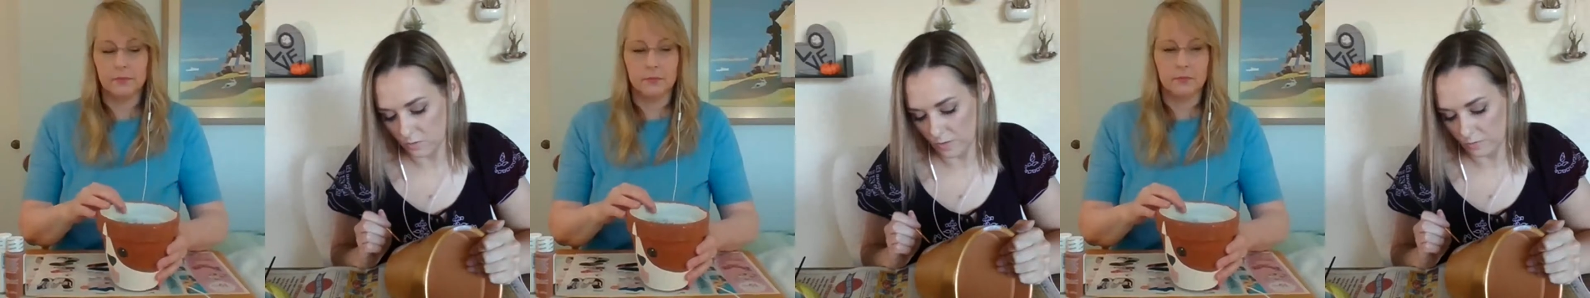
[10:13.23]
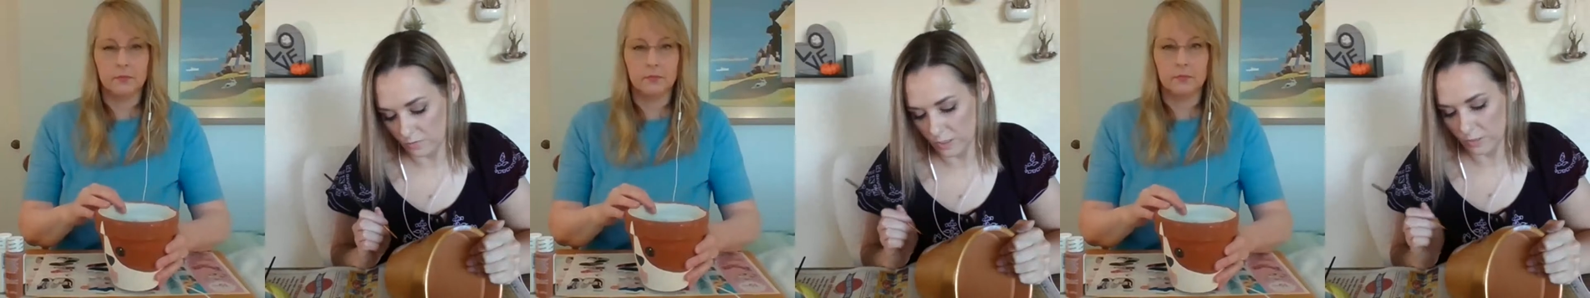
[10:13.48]
Speaker 1: soak
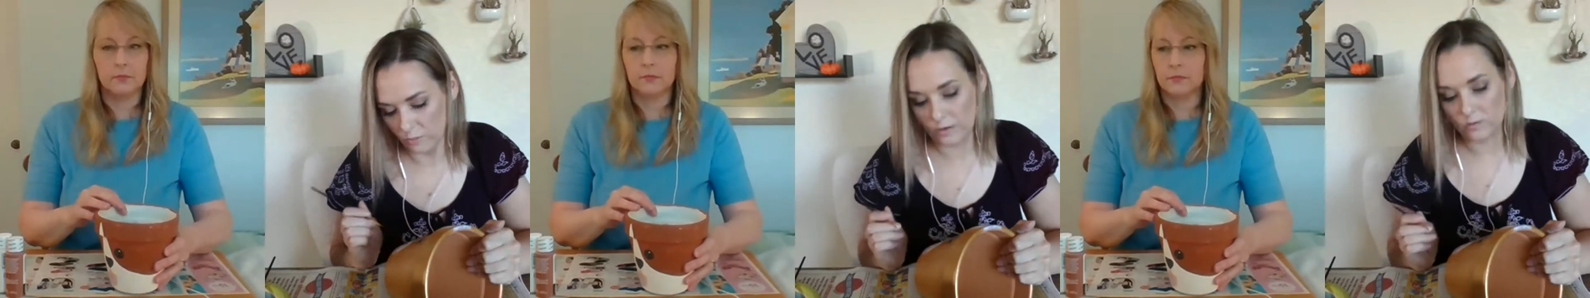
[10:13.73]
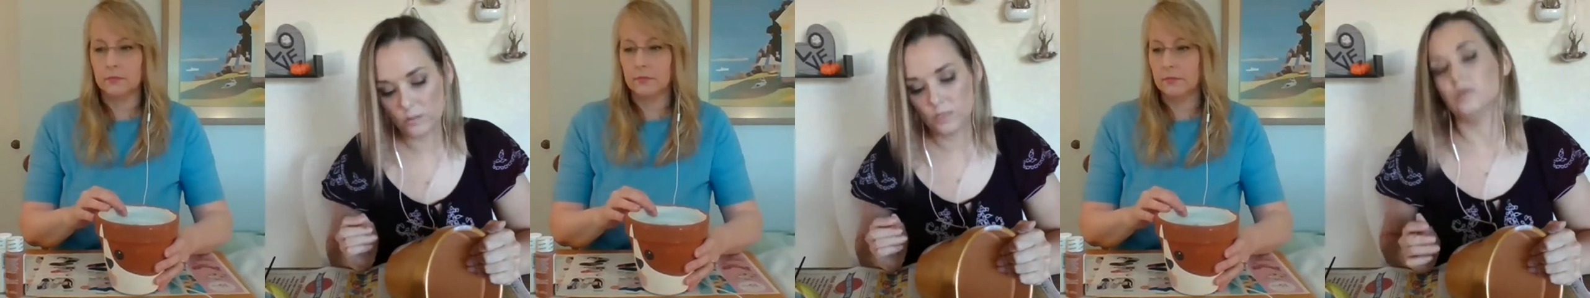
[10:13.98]
them up pretty
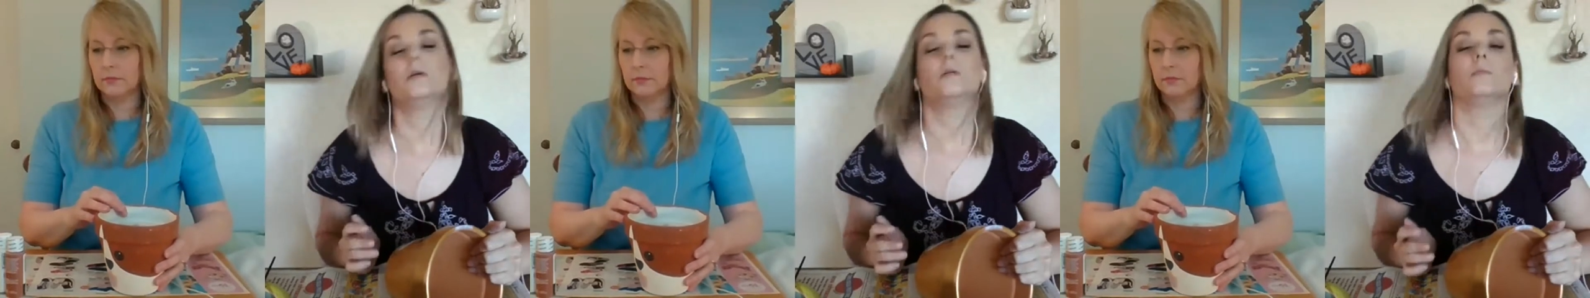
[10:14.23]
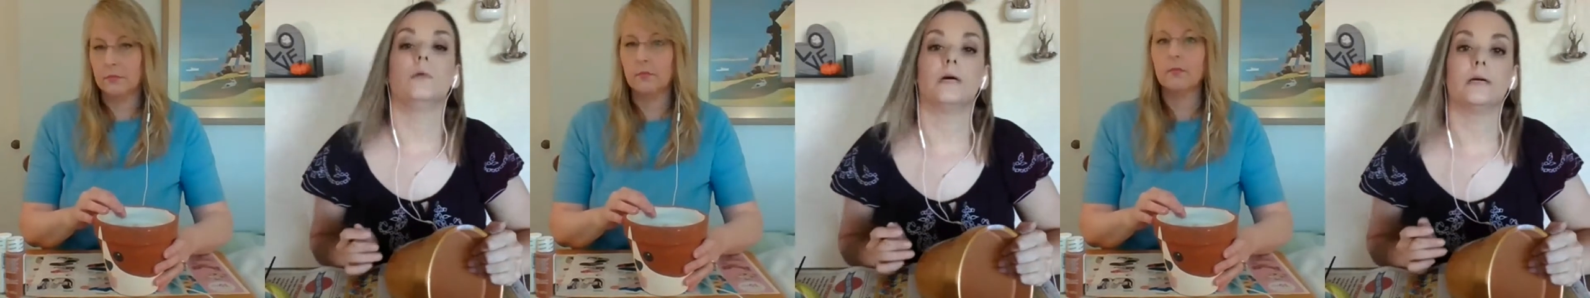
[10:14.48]
well,
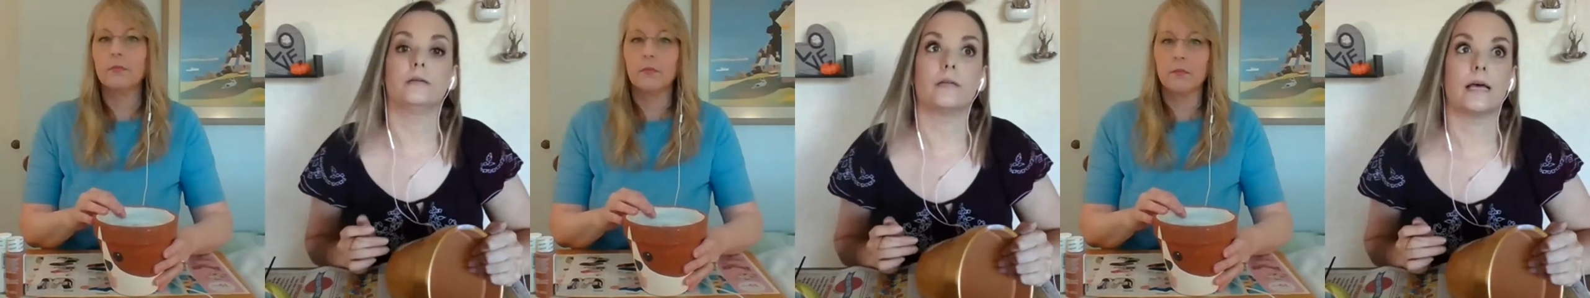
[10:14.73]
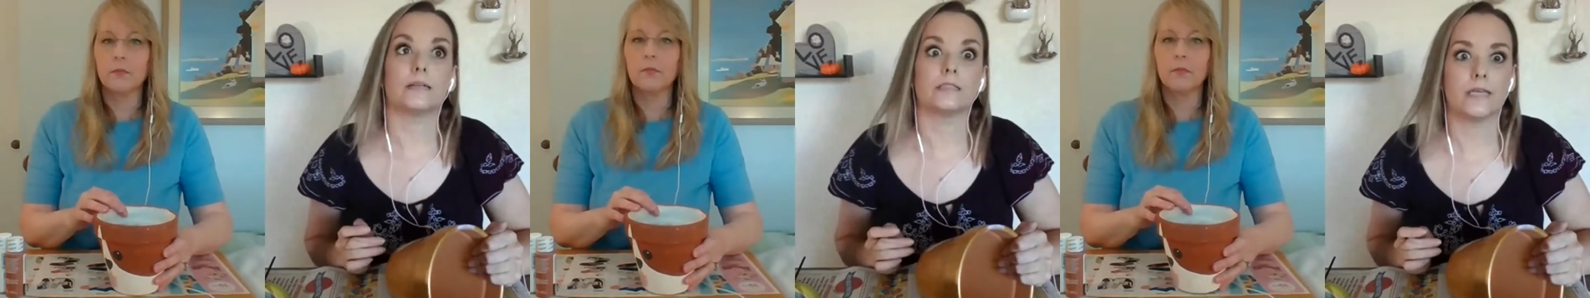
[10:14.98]

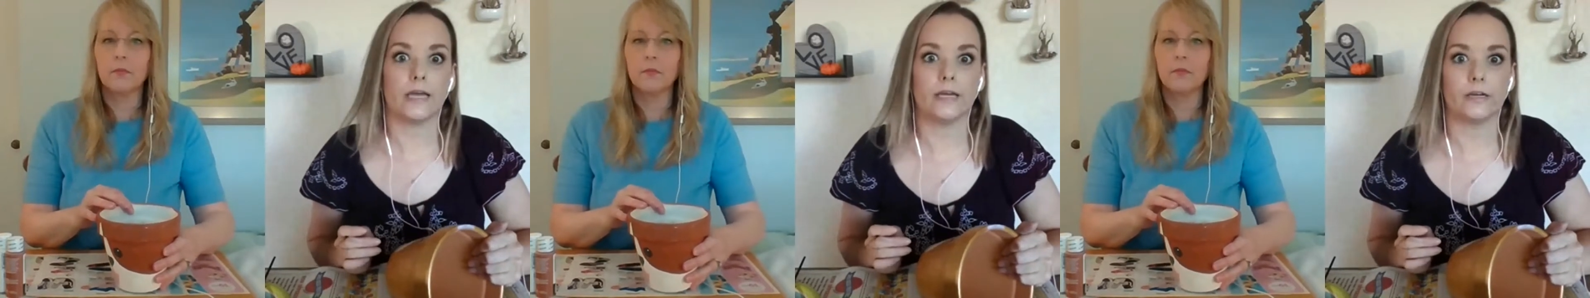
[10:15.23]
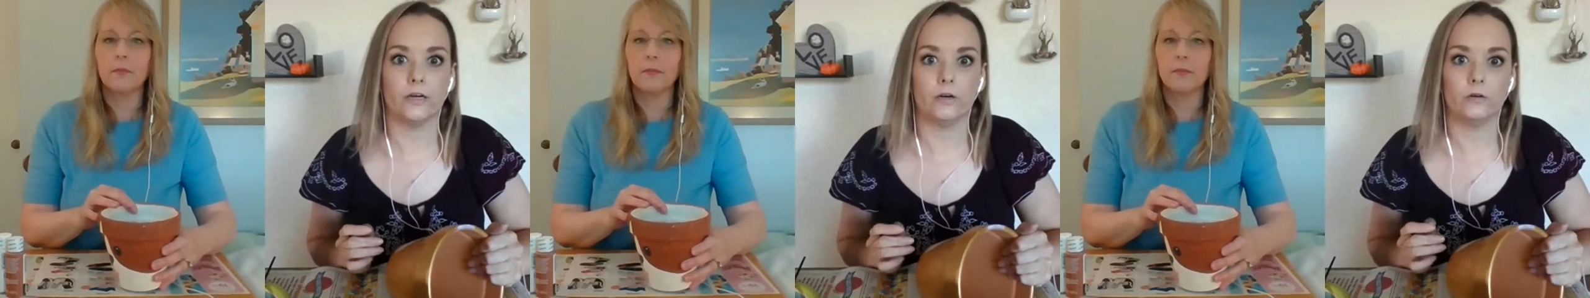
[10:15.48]
but that
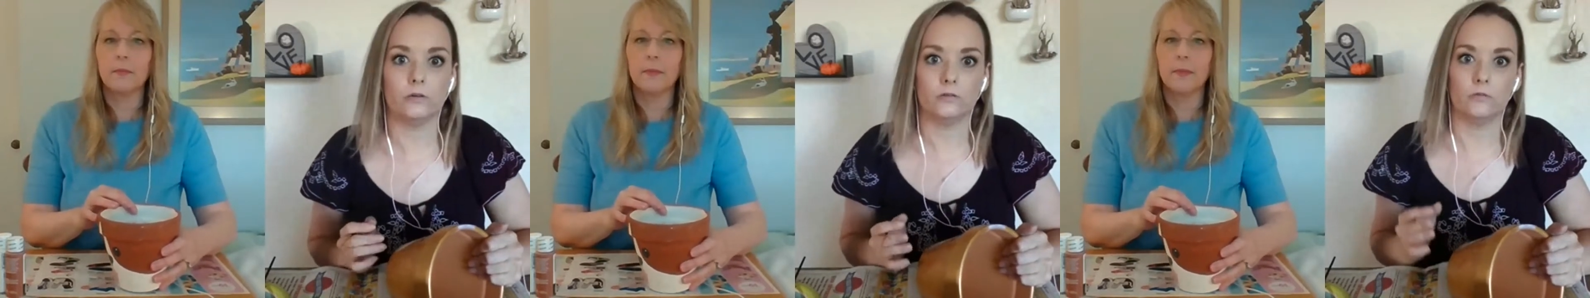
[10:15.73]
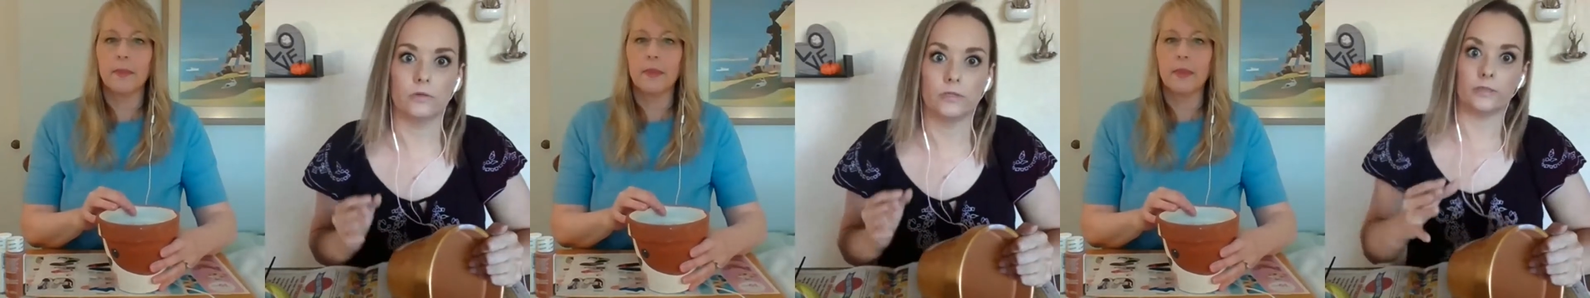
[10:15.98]
second
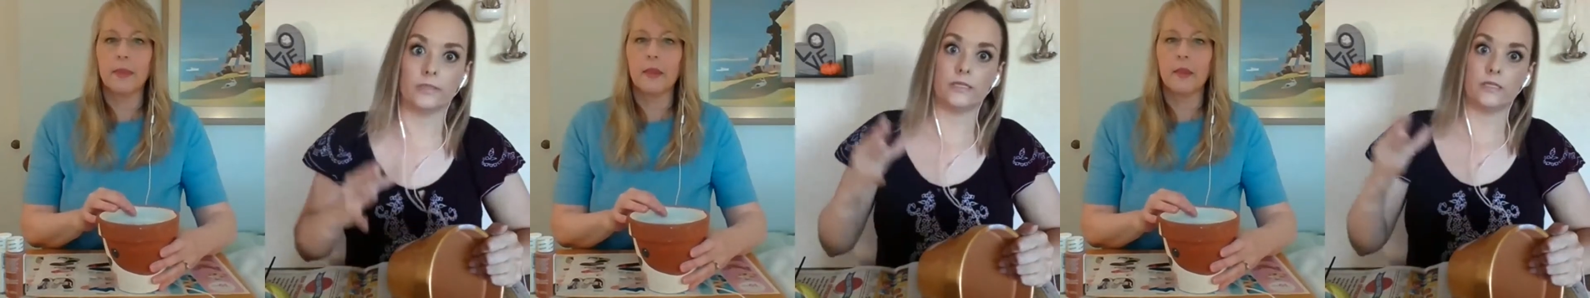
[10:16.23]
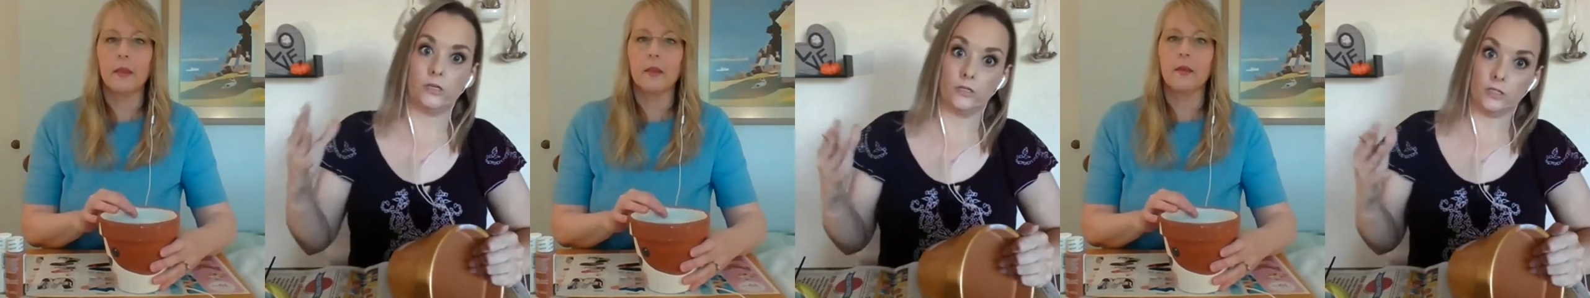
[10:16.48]
coat
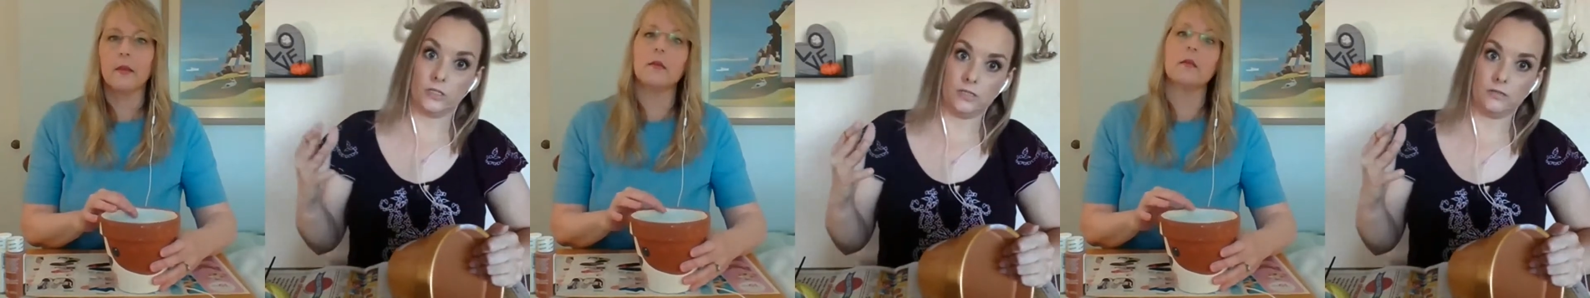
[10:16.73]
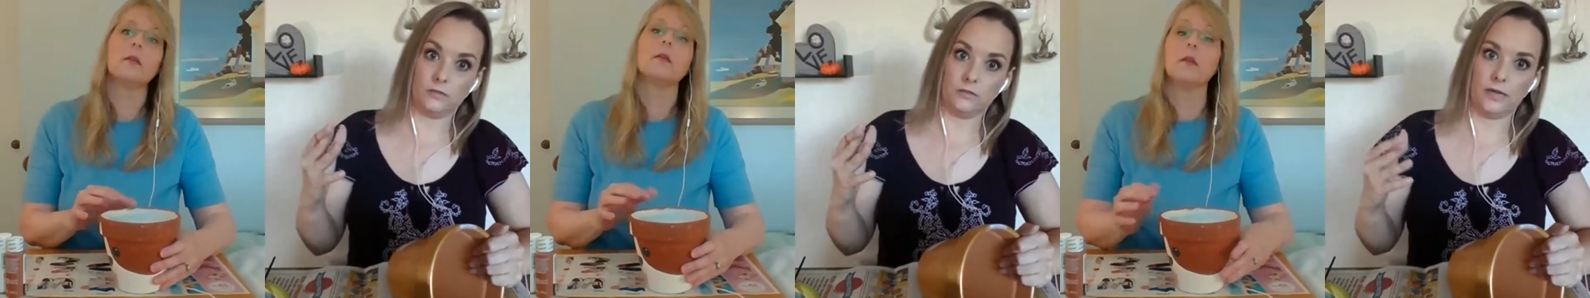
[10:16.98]
really
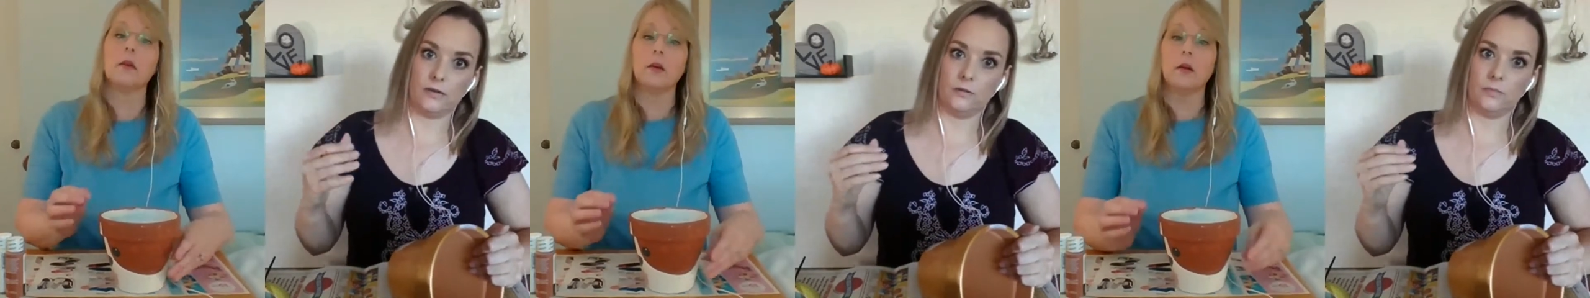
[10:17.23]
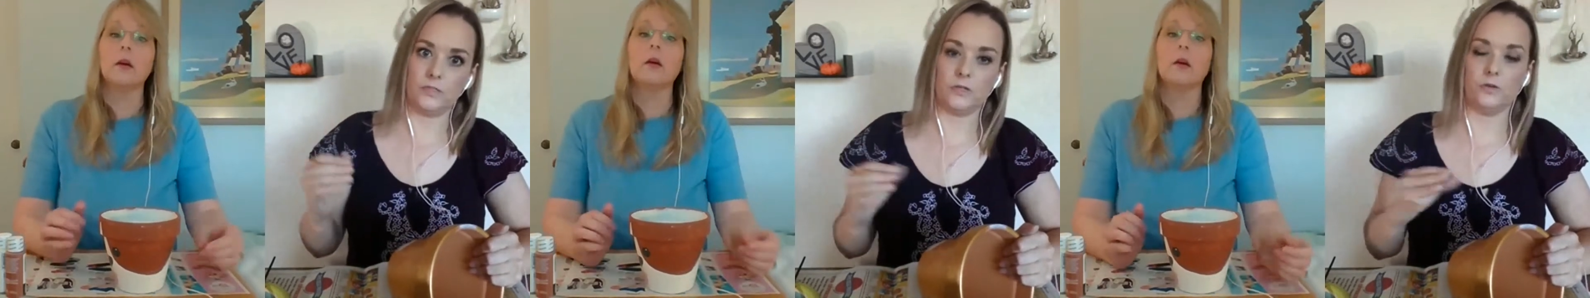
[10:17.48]
starts to let them.